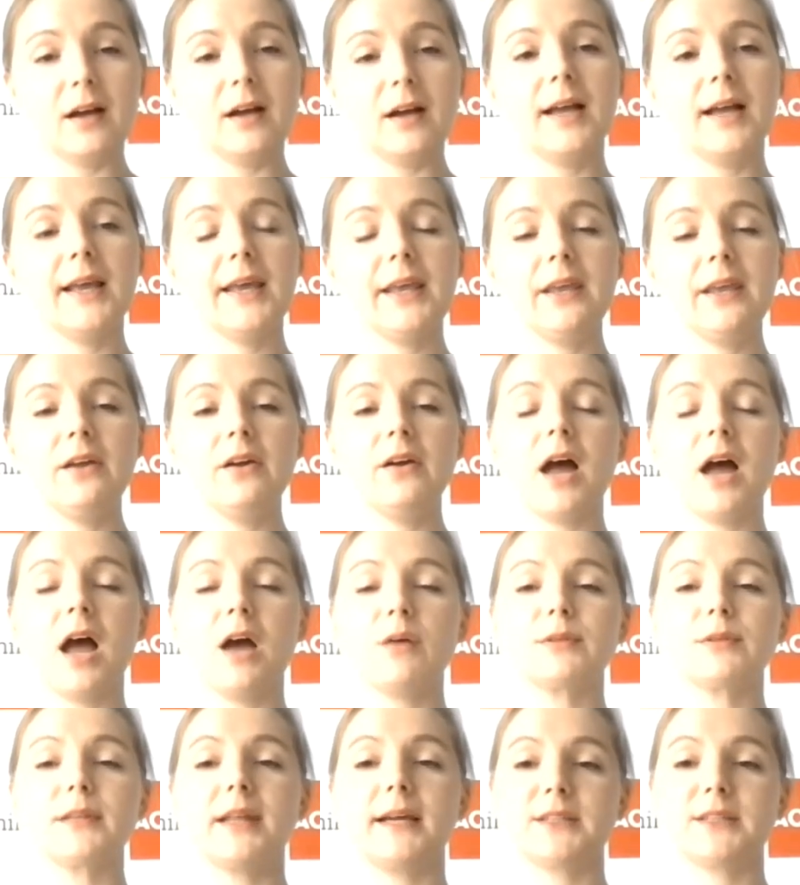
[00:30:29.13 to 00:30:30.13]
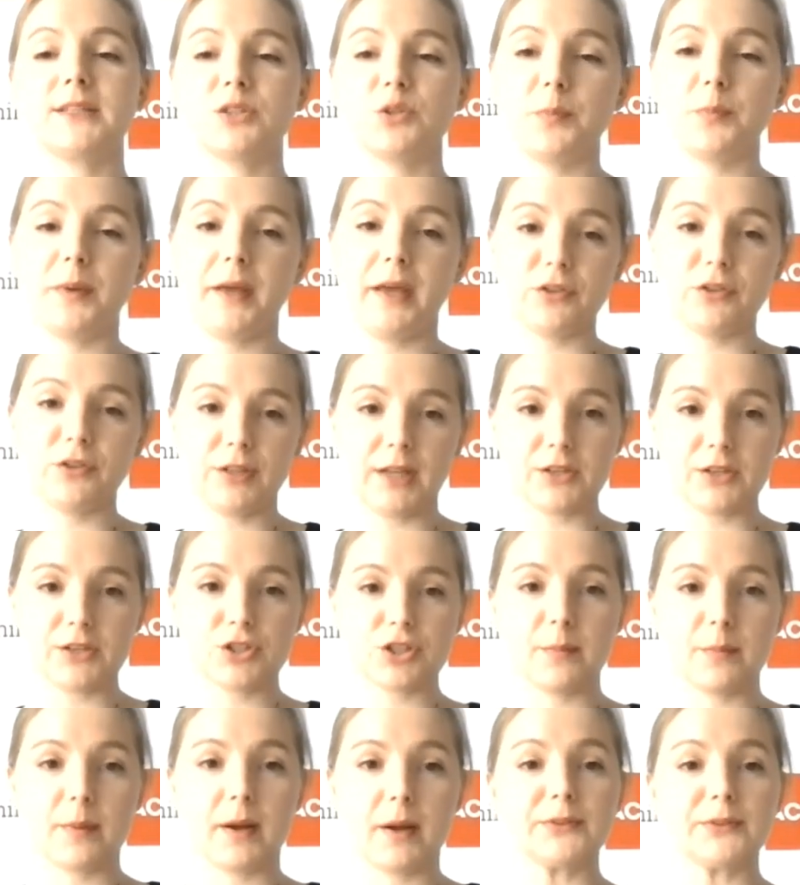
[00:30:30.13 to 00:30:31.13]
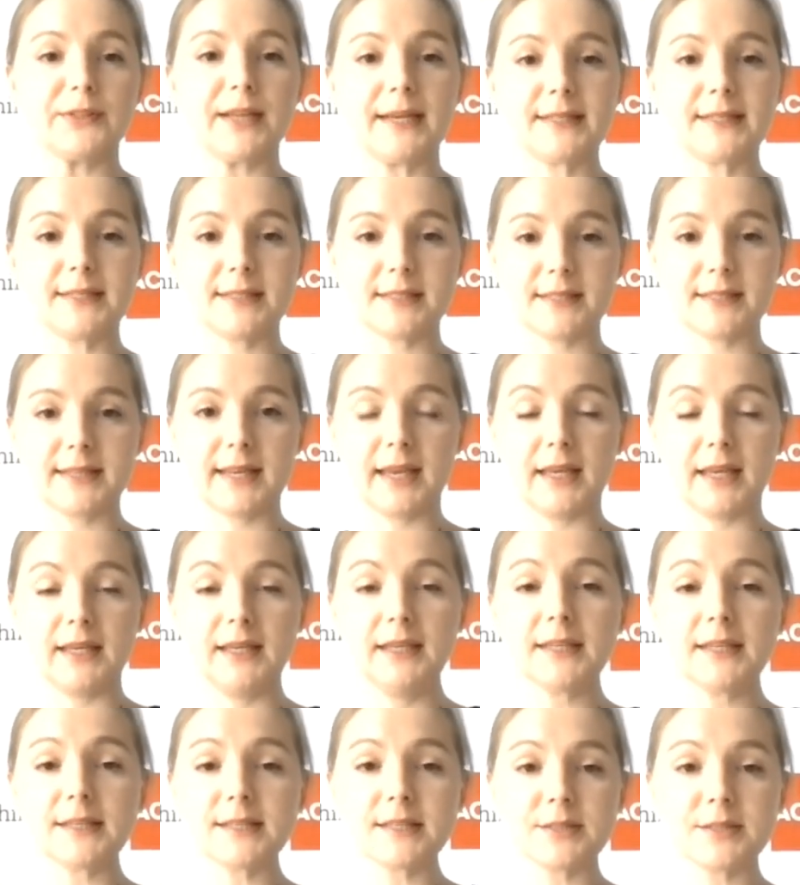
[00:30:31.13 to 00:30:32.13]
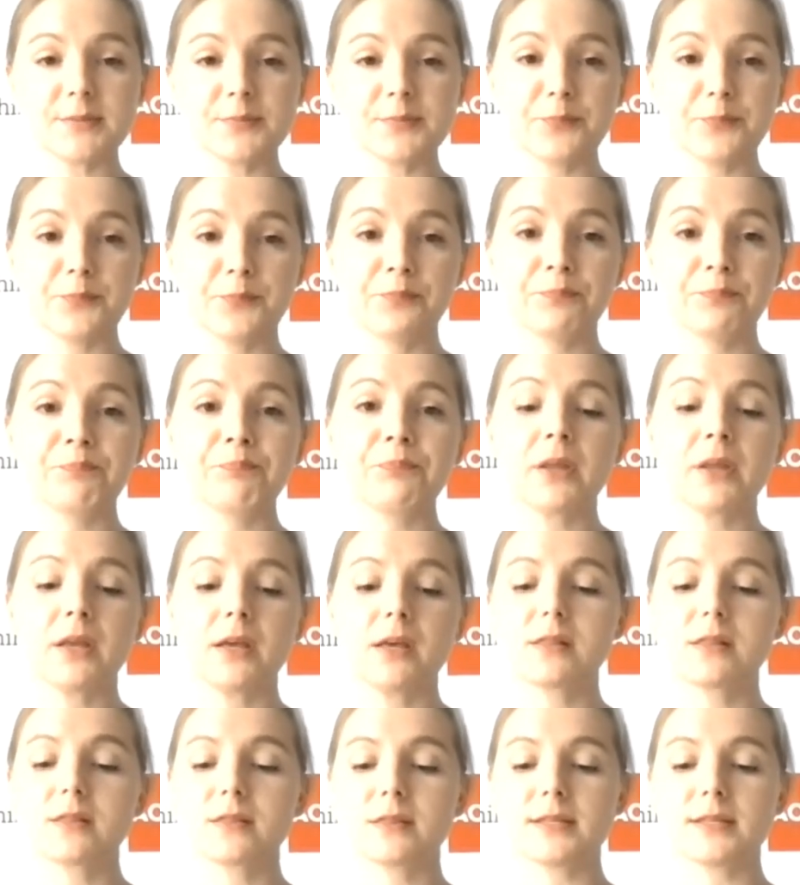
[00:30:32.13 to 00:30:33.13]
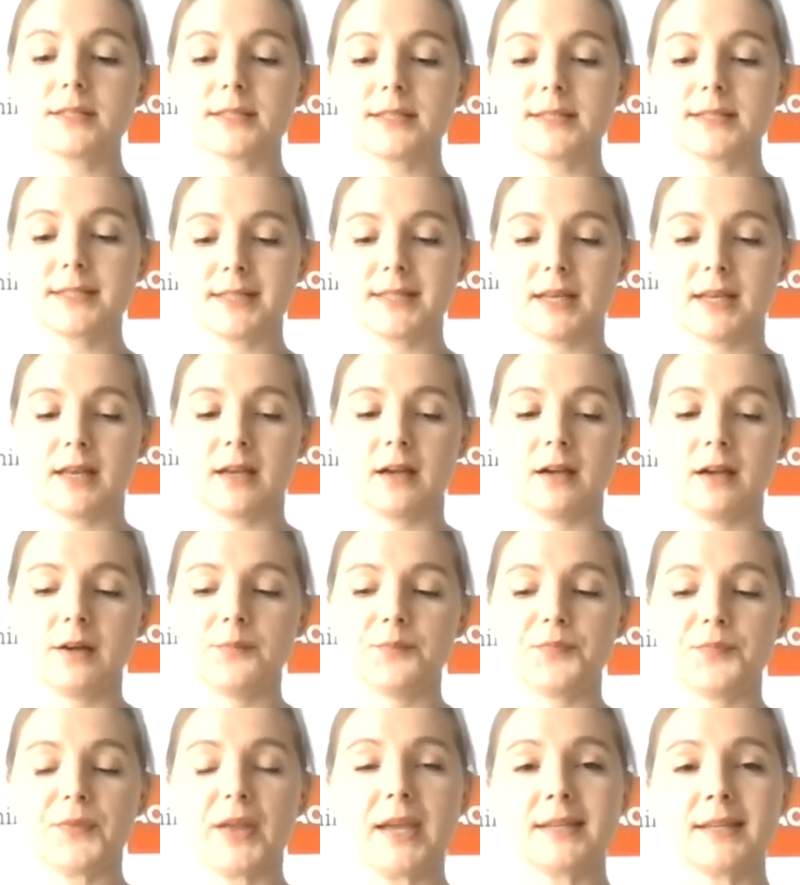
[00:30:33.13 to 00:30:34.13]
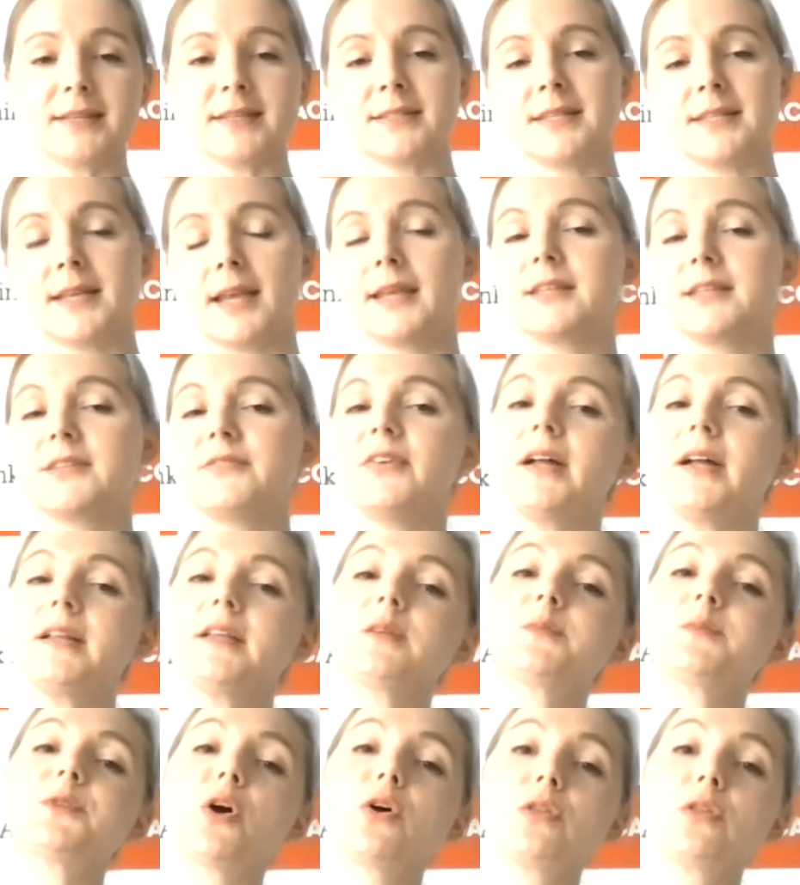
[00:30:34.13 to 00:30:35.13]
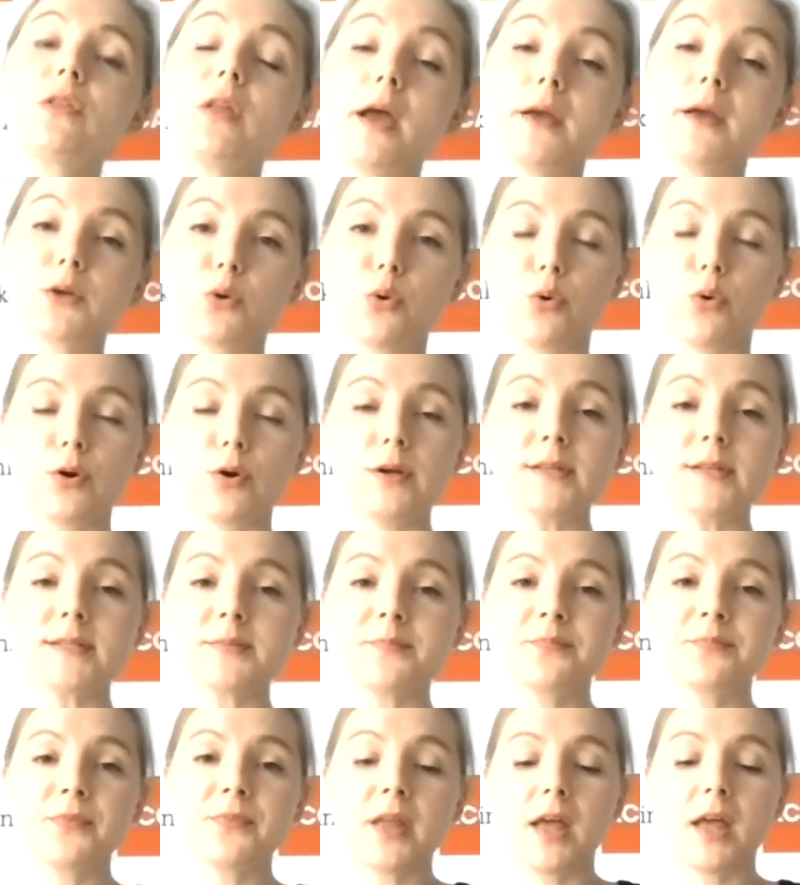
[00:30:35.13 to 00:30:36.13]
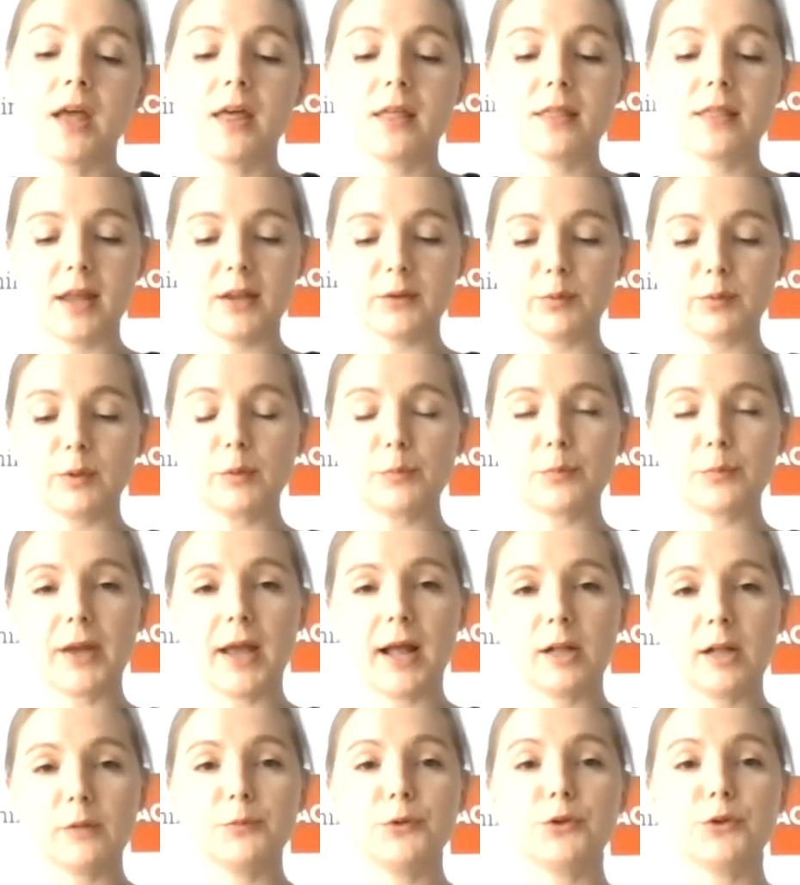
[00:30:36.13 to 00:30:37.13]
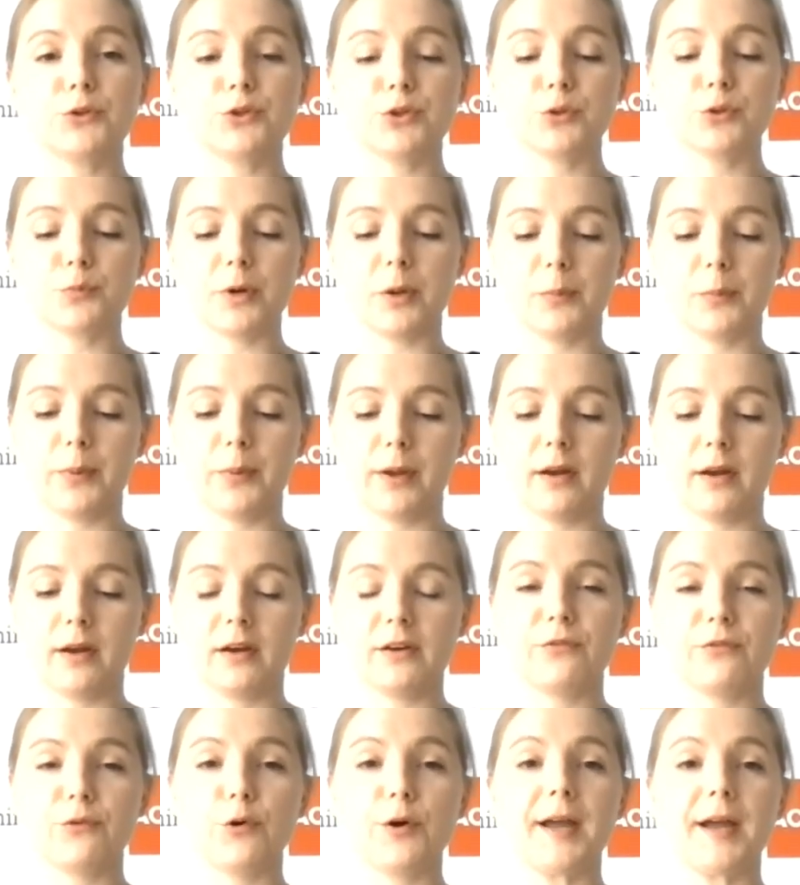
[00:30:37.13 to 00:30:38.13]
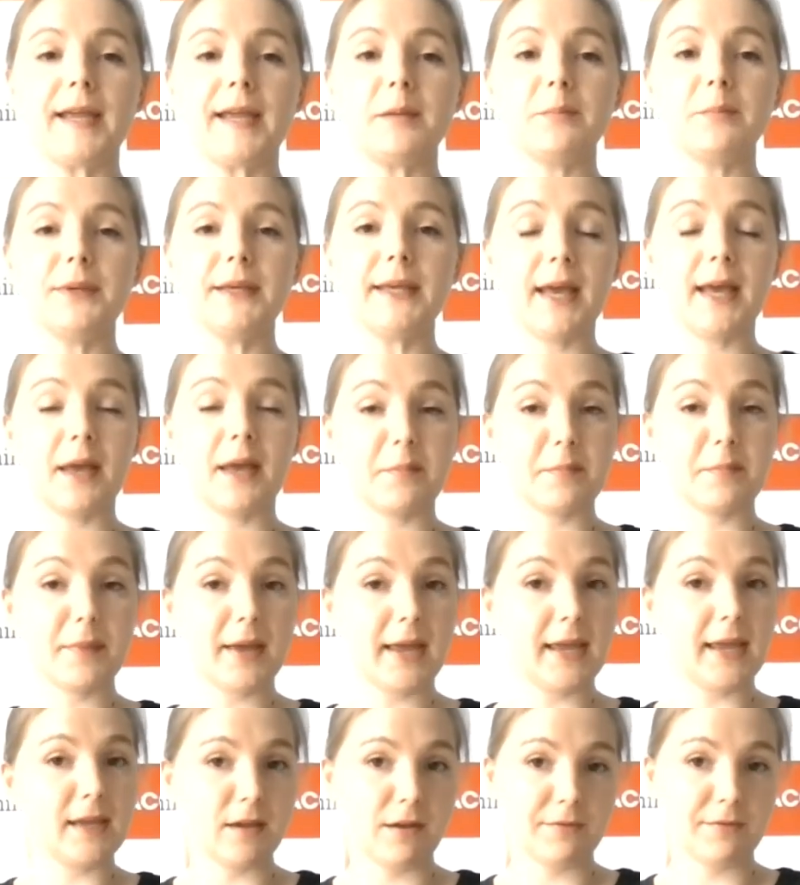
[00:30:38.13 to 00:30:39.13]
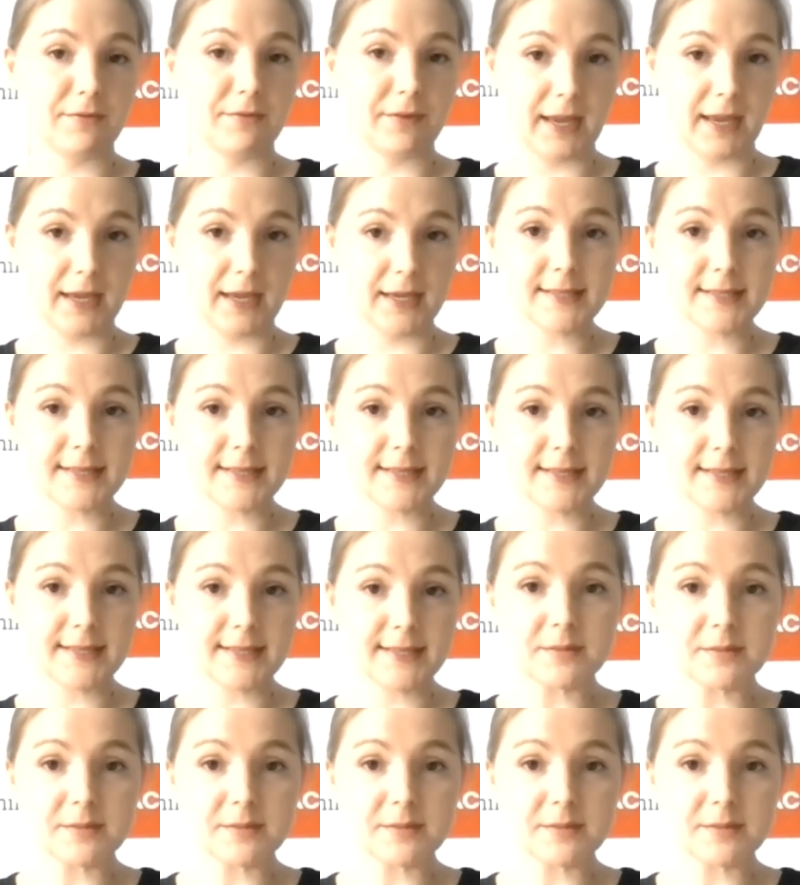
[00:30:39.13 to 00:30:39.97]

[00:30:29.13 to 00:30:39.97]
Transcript: Here I would like to pay attention about ACCA X. This is ACCA developed online course that will help you to prepare for AB, MA, FA exams.